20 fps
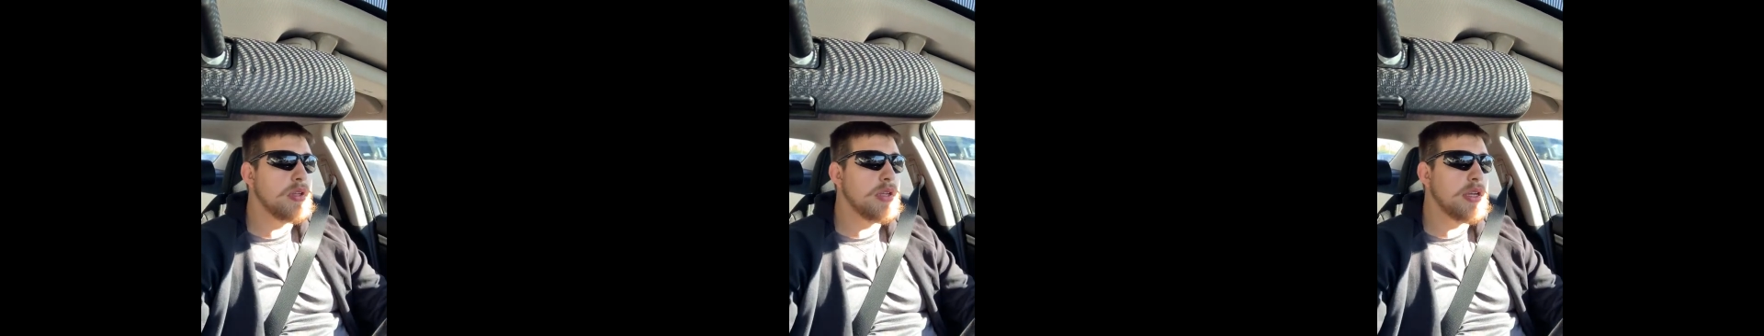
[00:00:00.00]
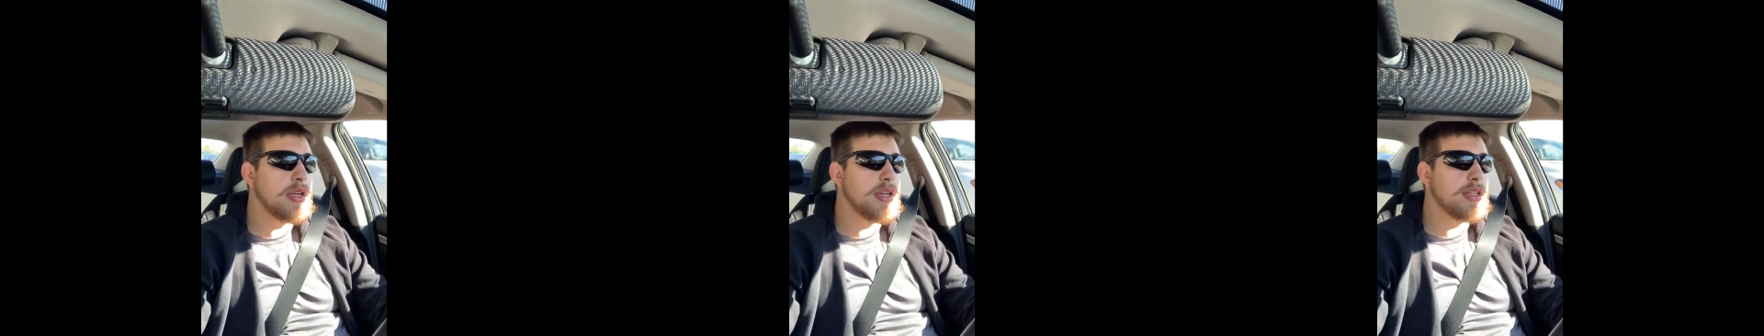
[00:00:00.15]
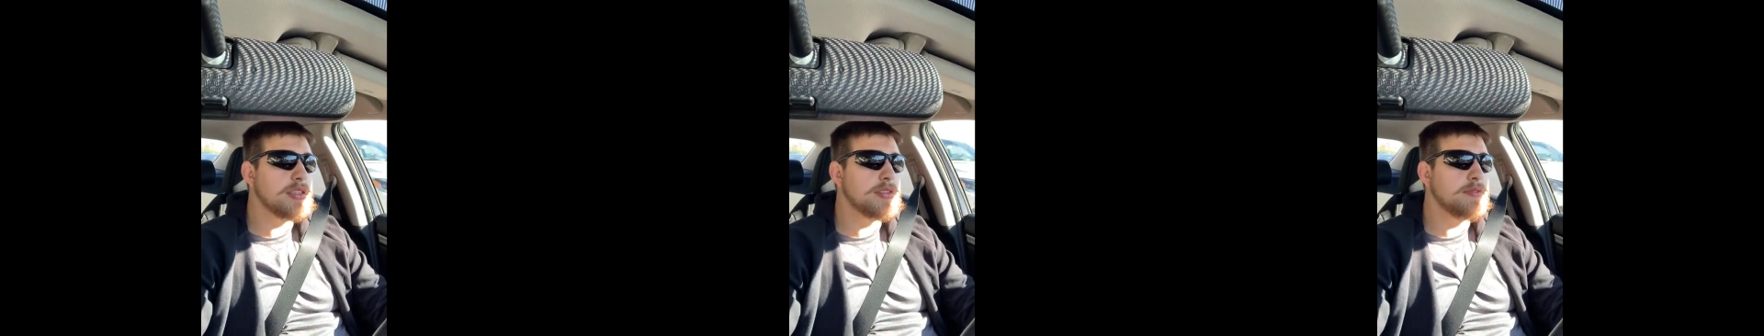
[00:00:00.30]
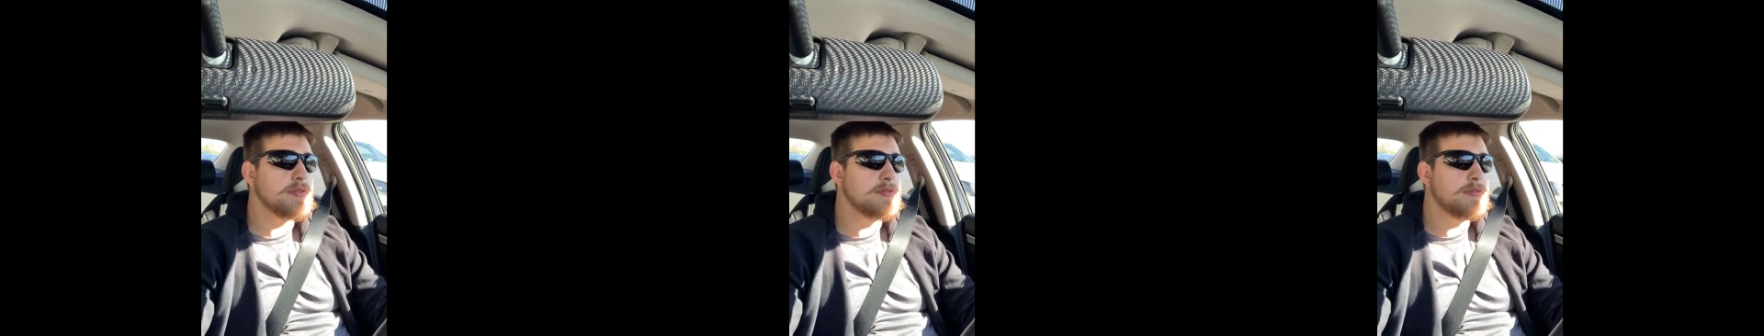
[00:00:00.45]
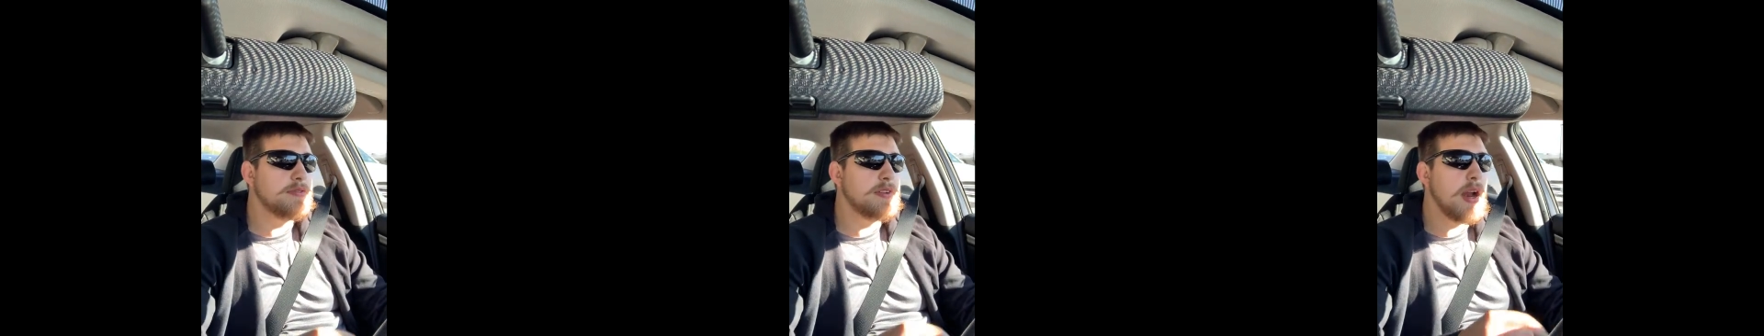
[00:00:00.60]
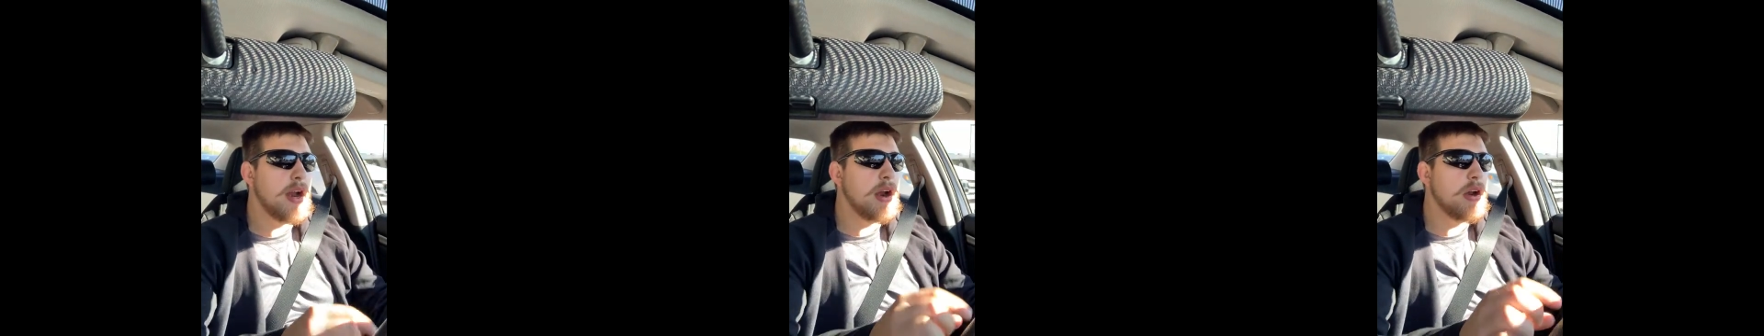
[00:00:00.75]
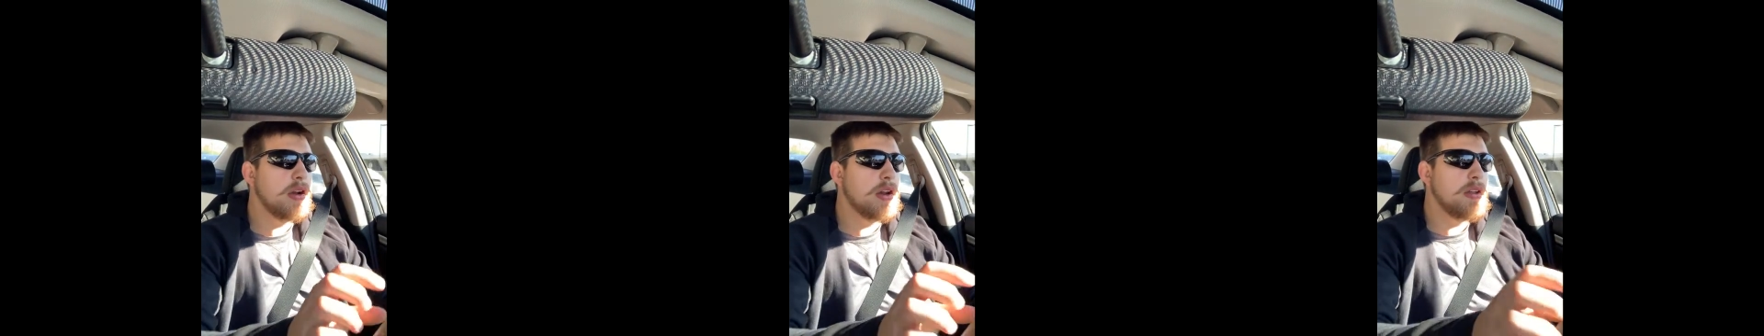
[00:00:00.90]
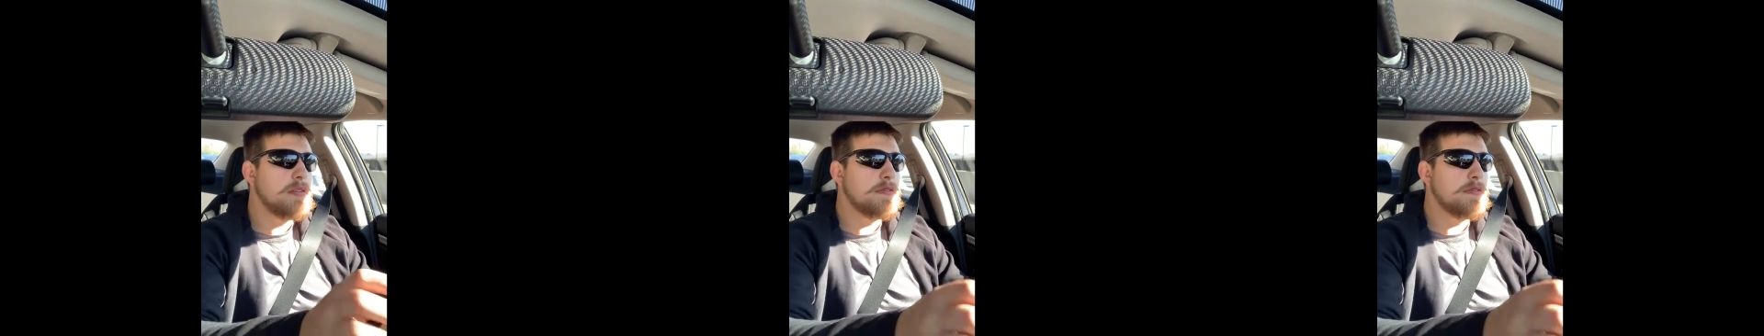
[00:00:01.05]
It's very,